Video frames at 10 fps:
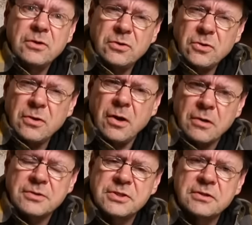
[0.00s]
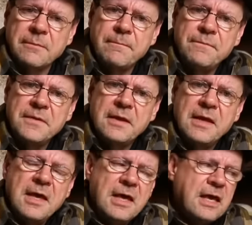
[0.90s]
Good luck to them
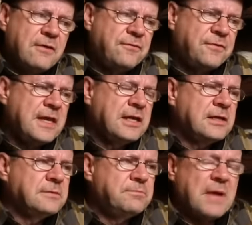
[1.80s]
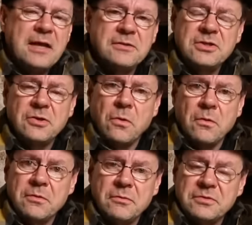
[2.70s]
if they can, uh, you
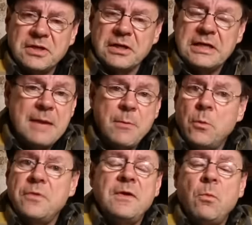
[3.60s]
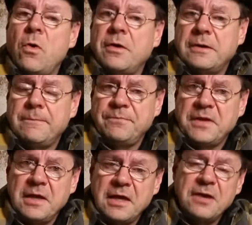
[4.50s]
know, can name it what they want,
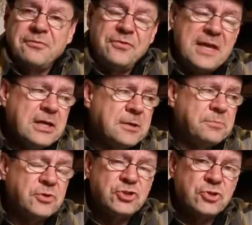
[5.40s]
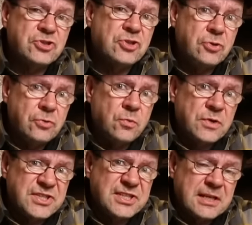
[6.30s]
if they can produce good
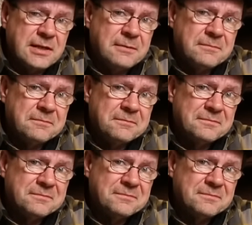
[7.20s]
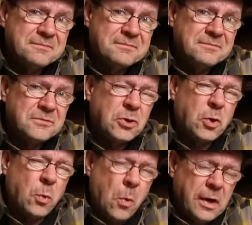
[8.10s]
whiskey,
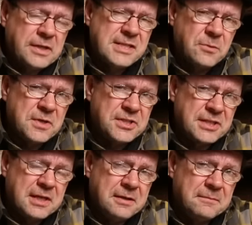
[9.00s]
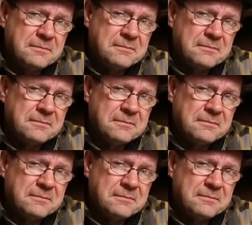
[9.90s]
quality whiskey,